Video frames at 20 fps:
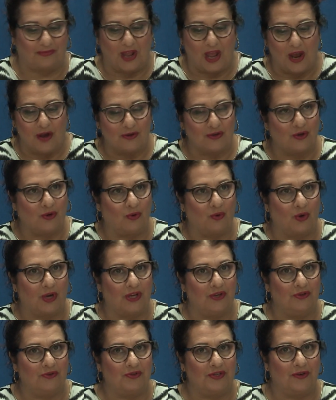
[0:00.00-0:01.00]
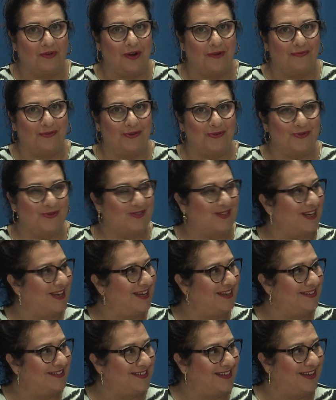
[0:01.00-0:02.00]
So can you tell our viewers
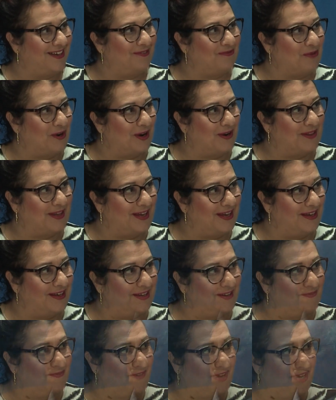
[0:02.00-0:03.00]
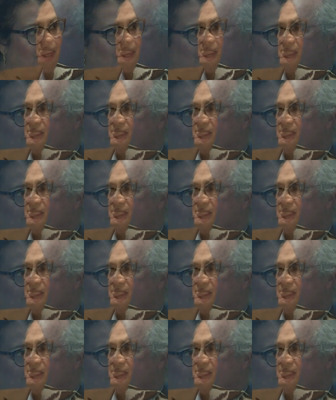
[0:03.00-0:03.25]
again, Ted, where they can find you?